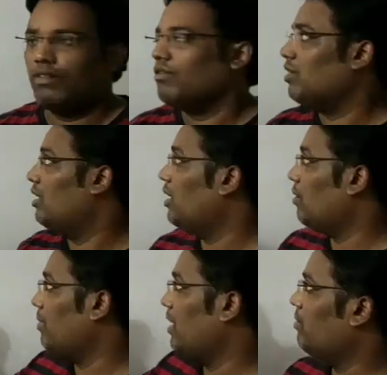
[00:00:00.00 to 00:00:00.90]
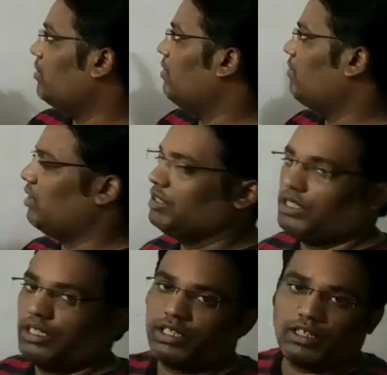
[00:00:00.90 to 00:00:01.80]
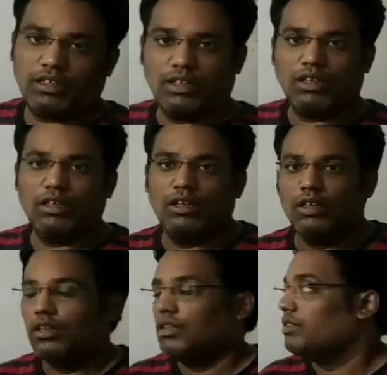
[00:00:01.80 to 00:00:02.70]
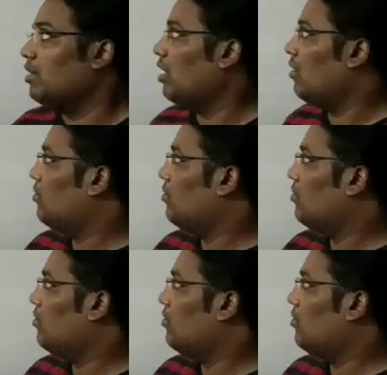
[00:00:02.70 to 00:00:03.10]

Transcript: inner part I have to differentiate. So now